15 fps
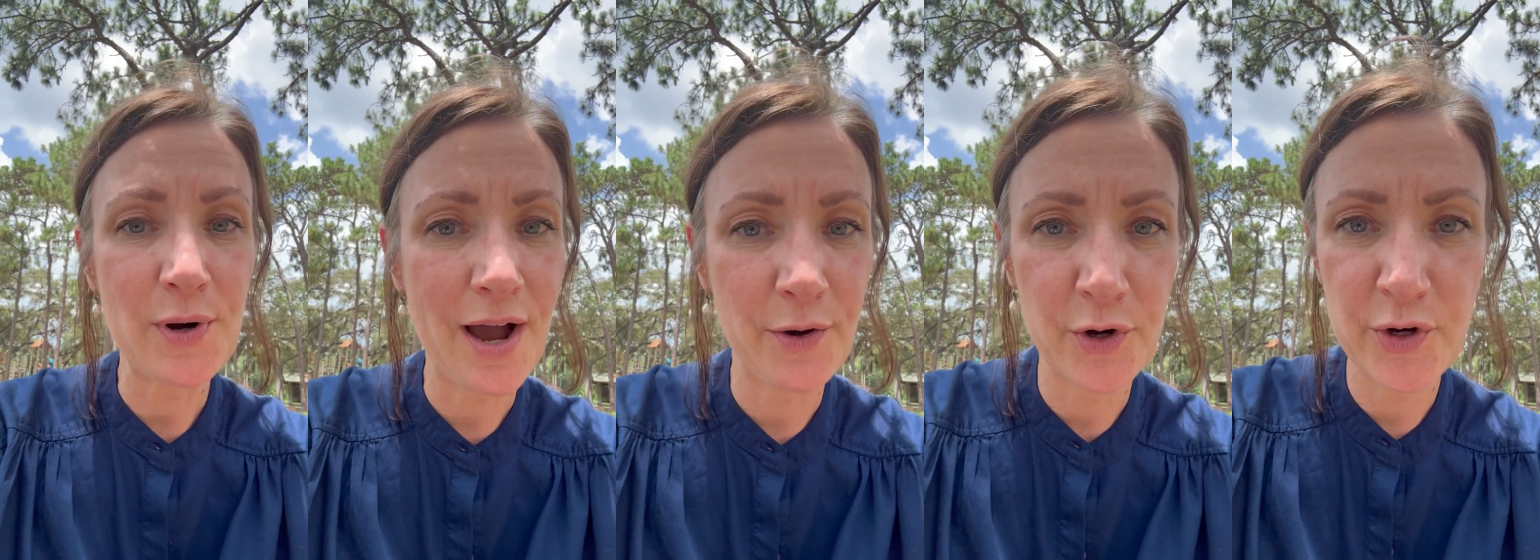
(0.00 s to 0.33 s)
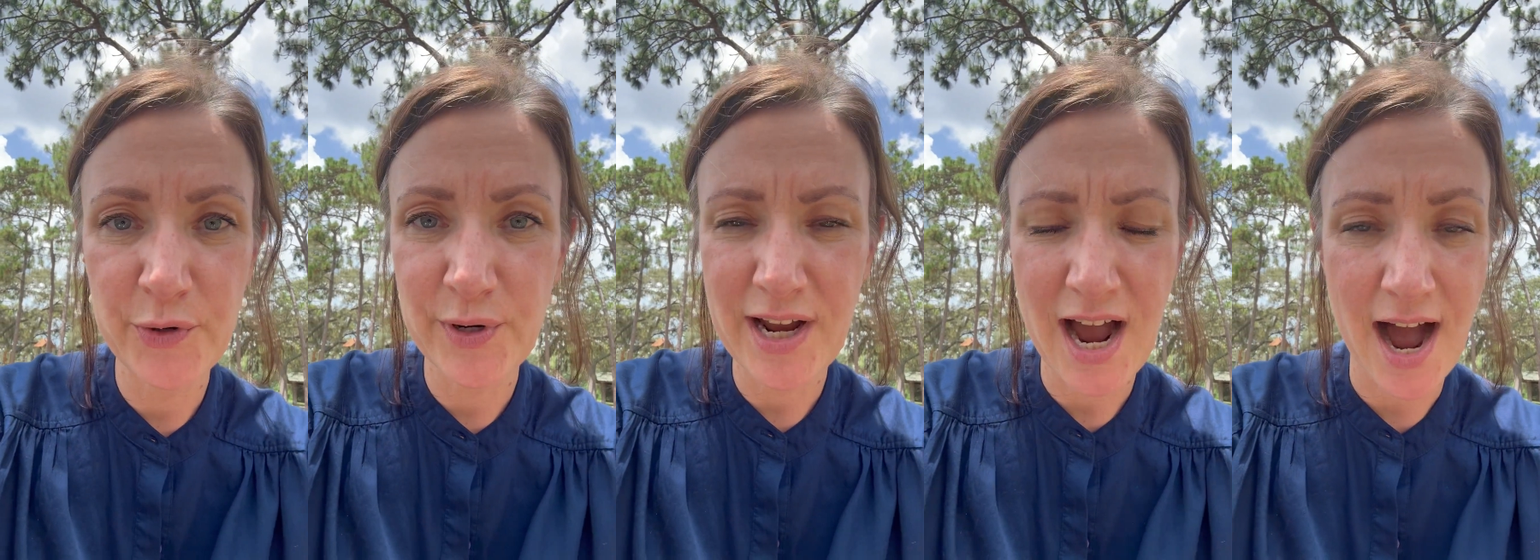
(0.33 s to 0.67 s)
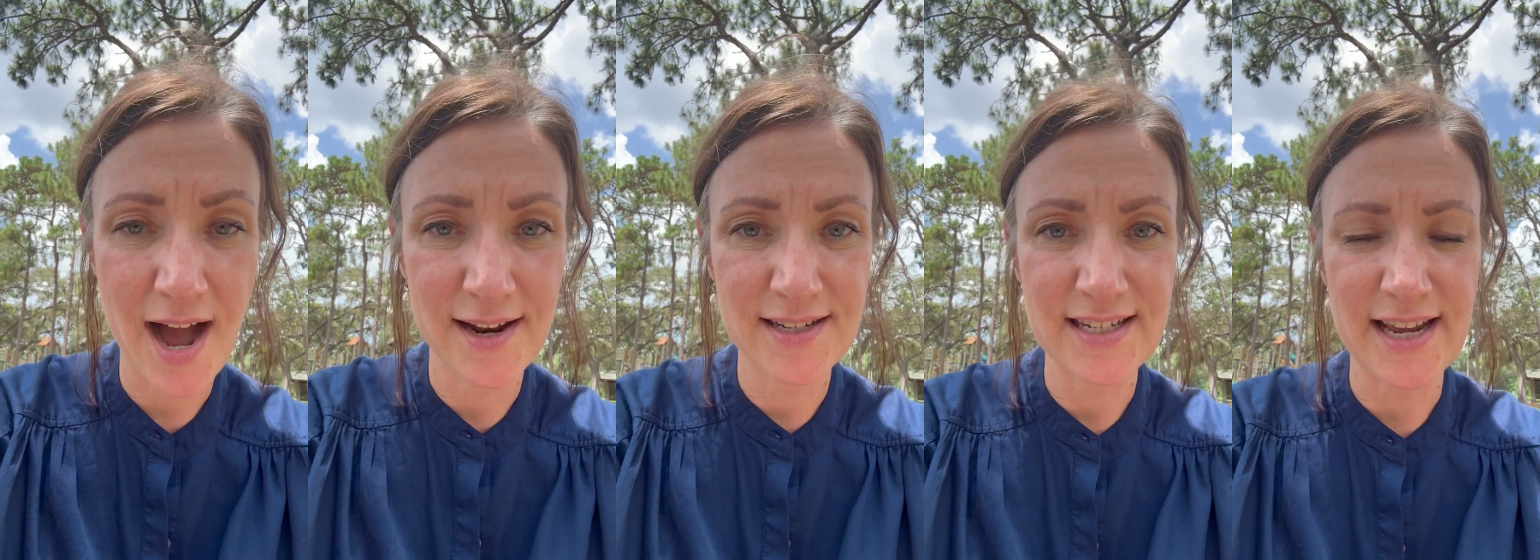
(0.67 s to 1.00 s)
out who to
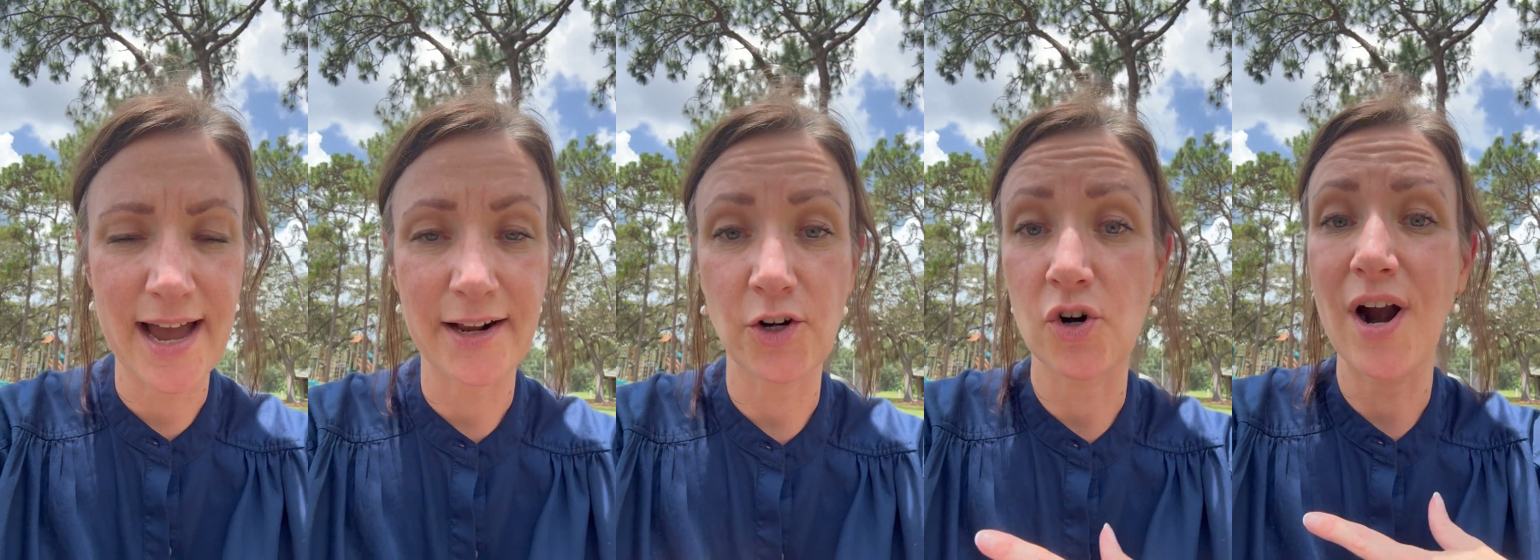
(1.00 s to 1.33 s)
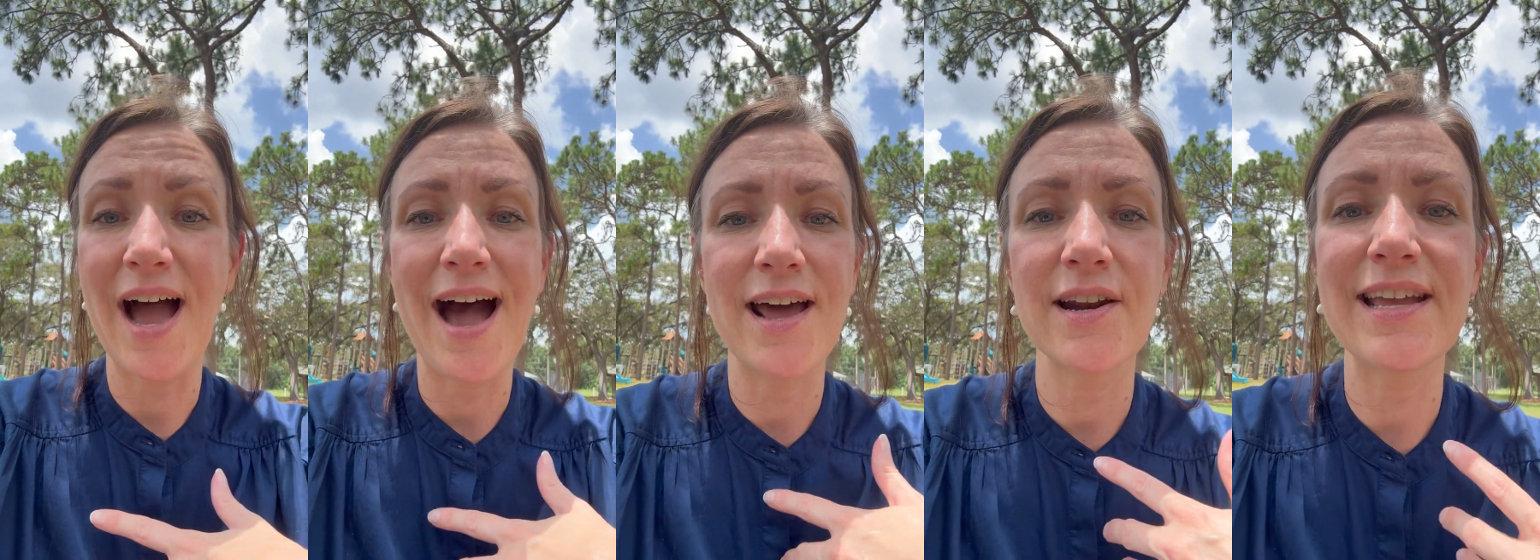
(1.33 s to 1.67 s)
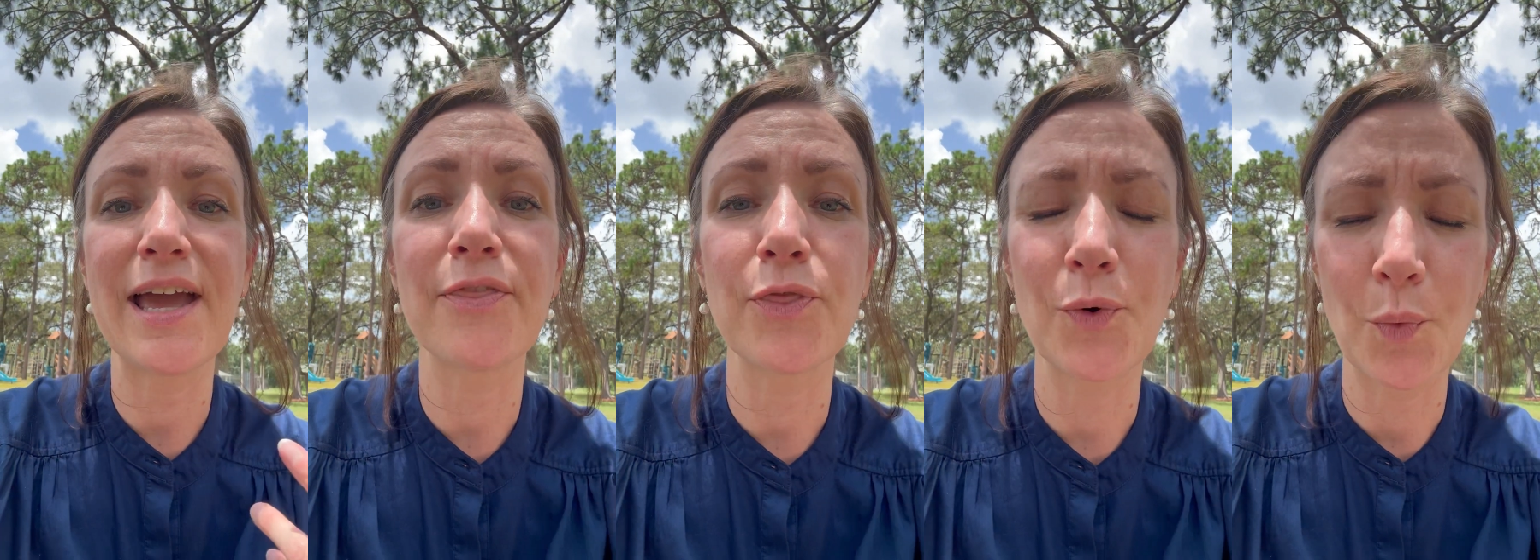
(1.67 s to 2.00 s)
contact or how to
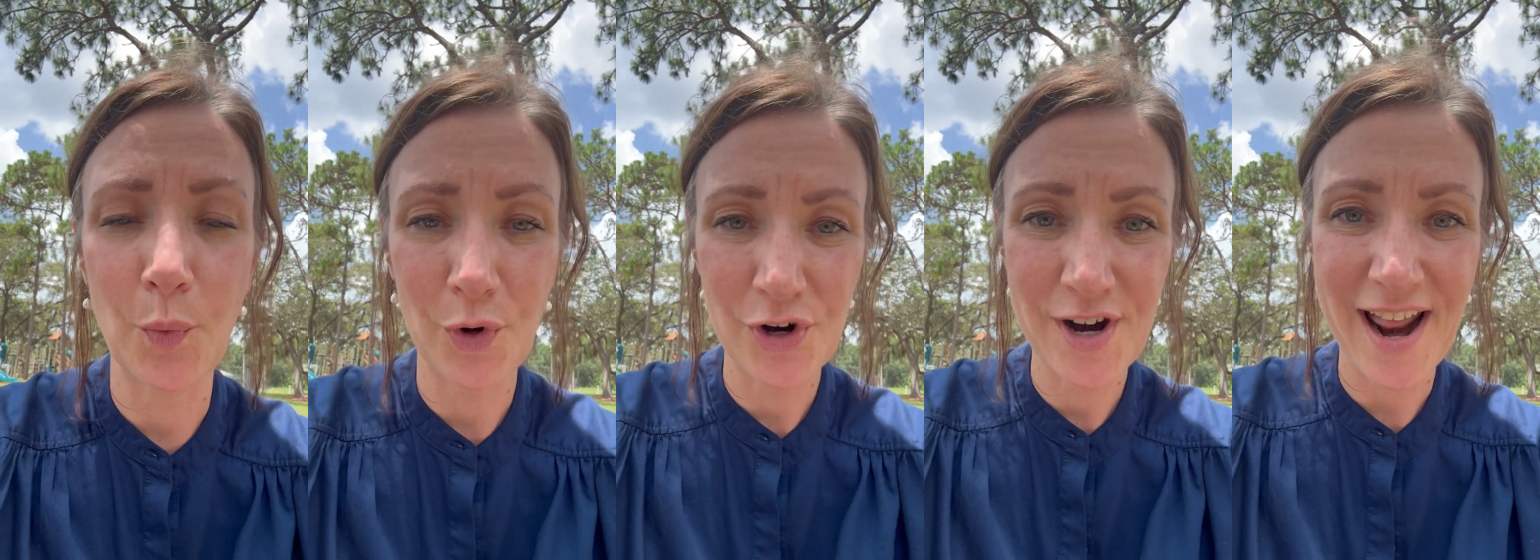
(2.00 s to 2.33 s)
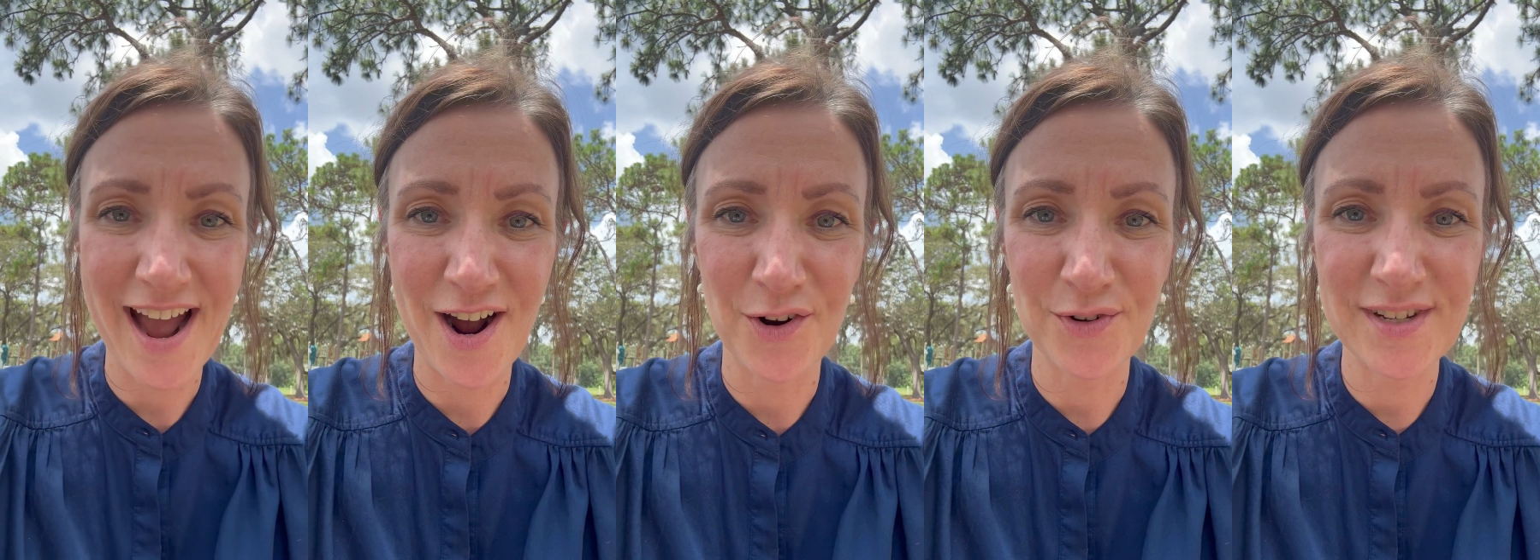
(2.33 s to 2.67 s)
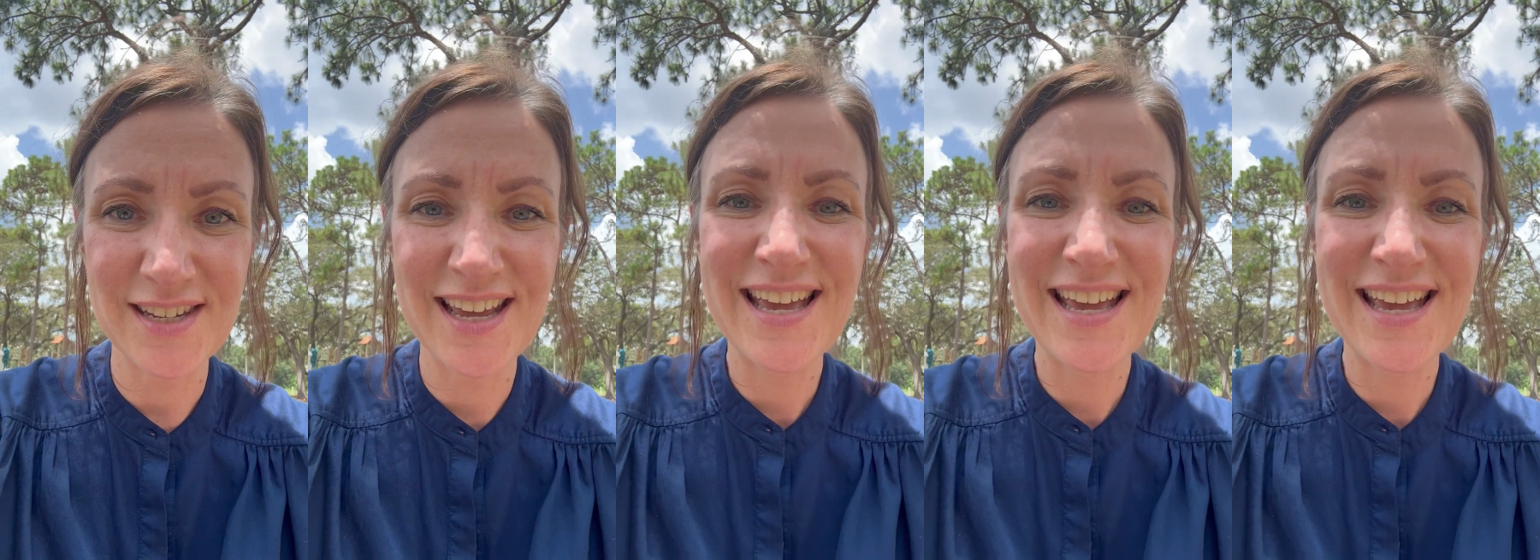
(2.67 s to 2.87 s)
get the word out,